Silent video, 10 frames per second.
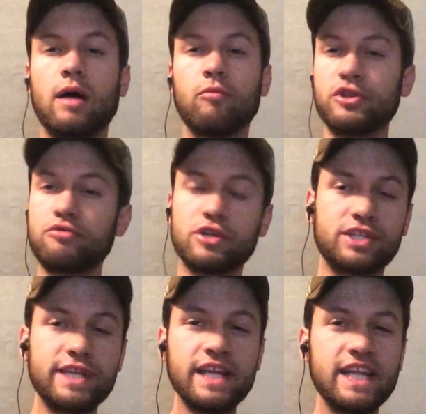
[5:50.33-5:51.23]
When you can
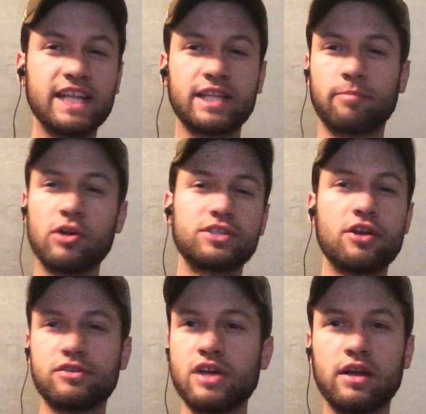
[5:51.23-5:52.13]
see that the person
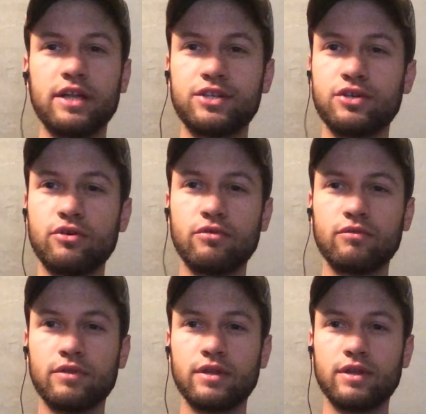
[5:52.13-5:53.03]
you're talking to,
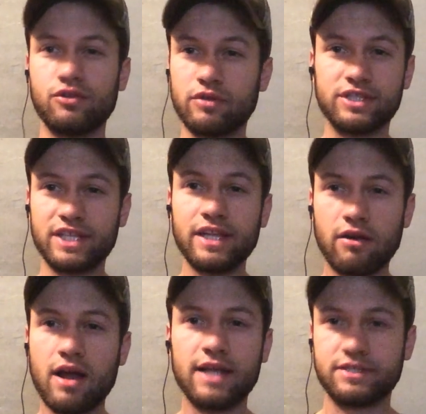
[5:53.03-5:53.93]
you can see in
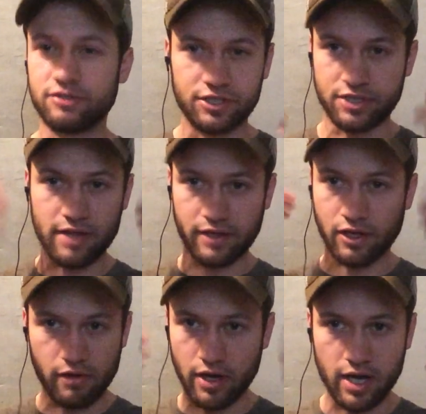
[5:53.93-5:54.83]
their eyes there's just nothing
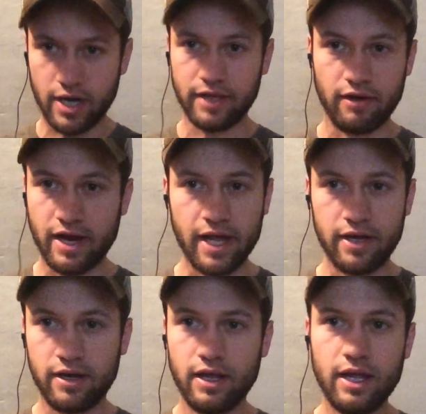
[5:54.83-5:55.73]
going on in their
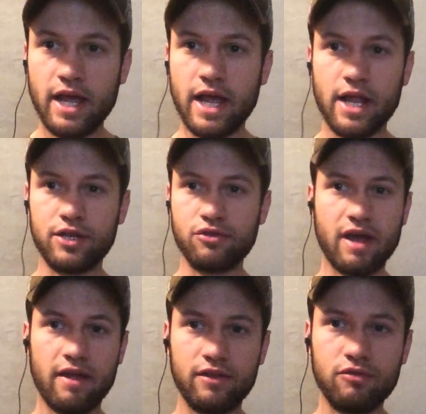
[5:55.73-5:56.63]
head, and you
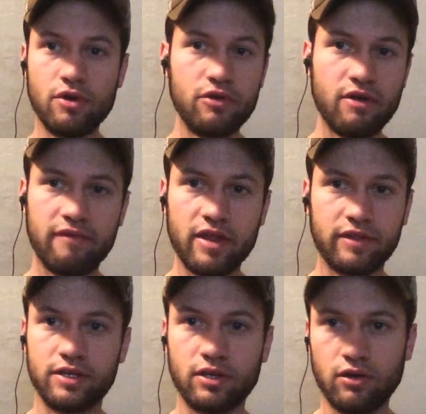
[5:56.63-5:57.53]
have
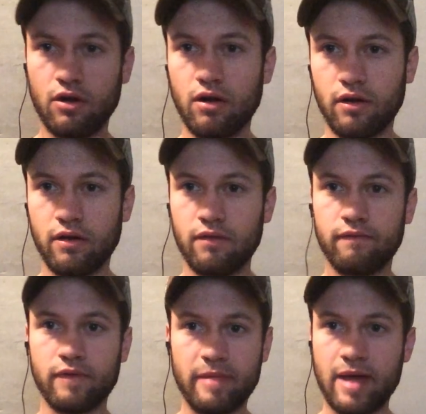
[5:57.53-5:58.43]
nothing to learn
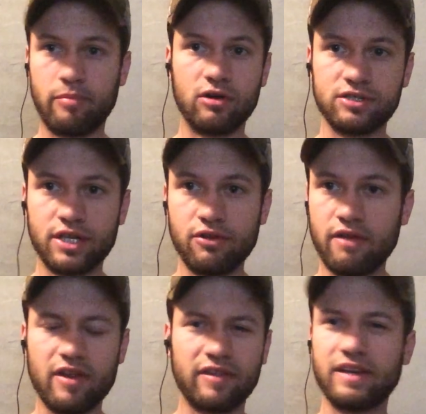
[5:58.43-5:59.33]
from that person, you
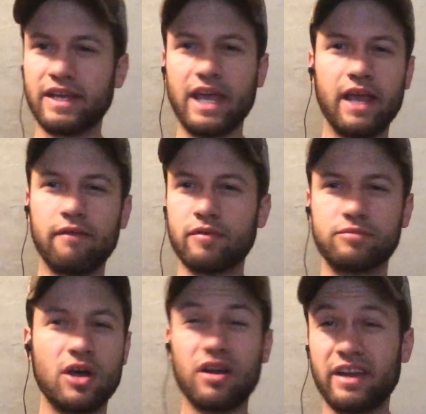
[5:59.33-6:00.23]
have nothing to gain from
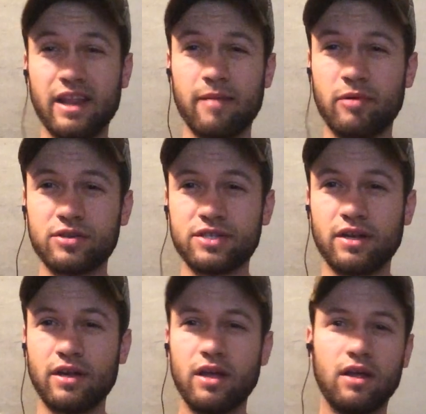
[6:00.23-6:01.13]
talking to that
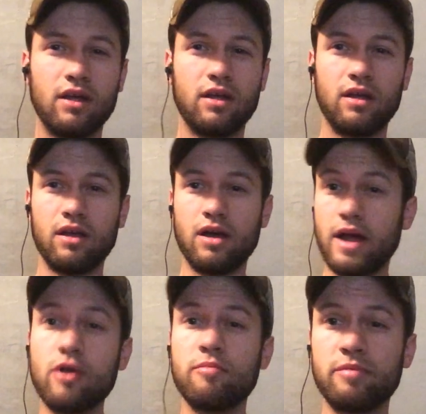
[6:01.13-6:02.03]
person. I
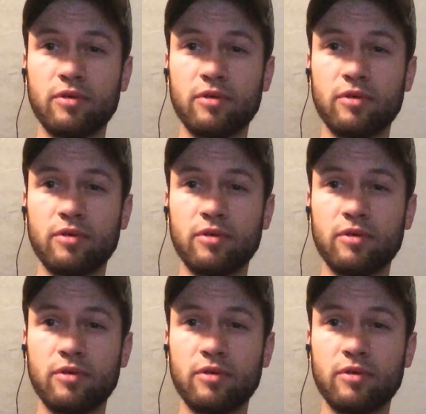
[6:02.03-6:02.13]
know me